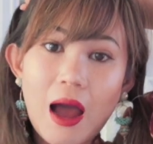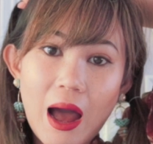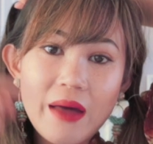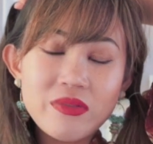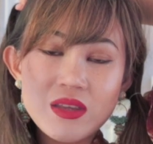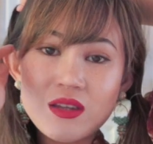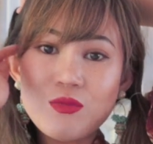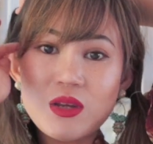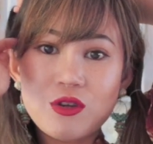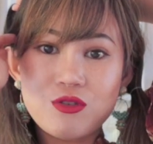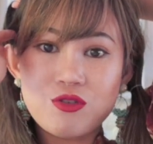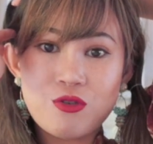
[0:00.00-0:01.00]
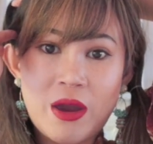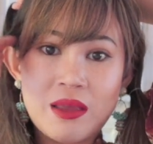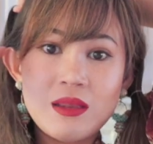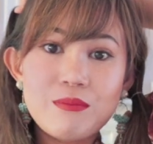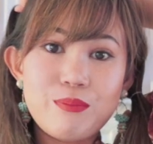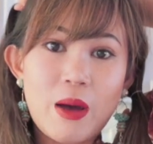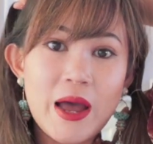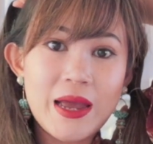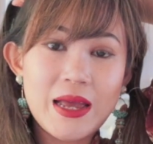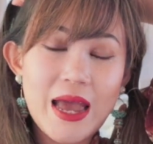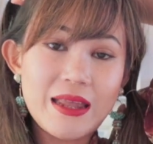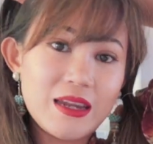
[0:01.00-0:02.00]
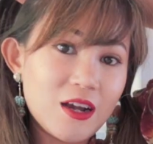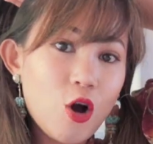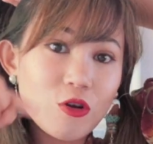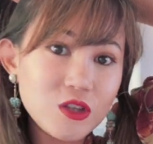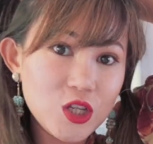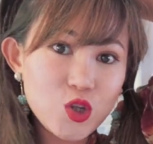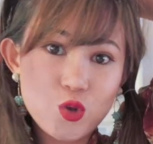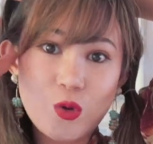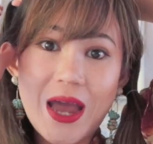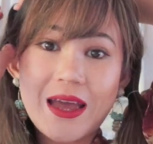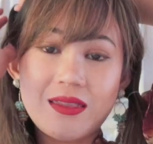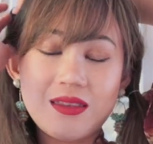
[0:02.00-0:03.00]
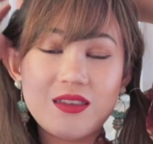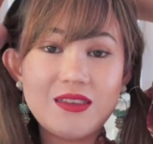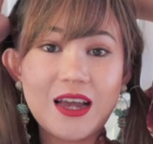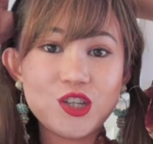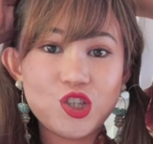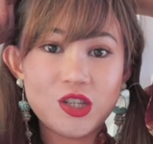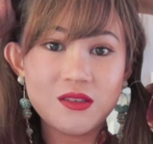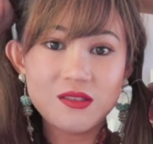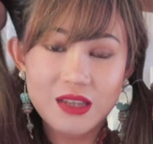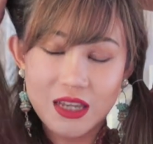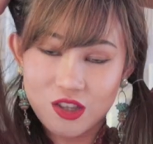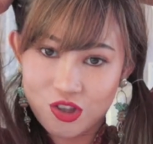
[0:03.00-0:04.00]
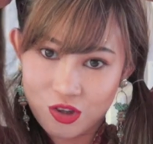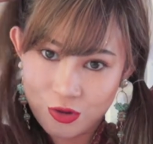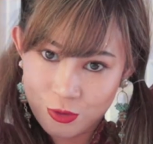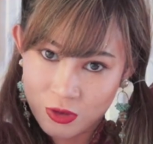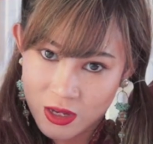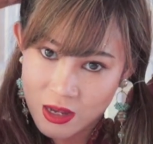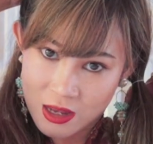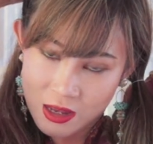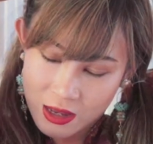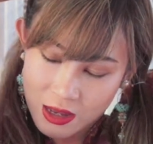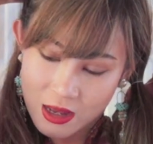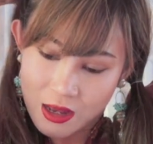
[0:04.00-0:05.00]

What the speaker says: under the middle strand and then continue to add sections into the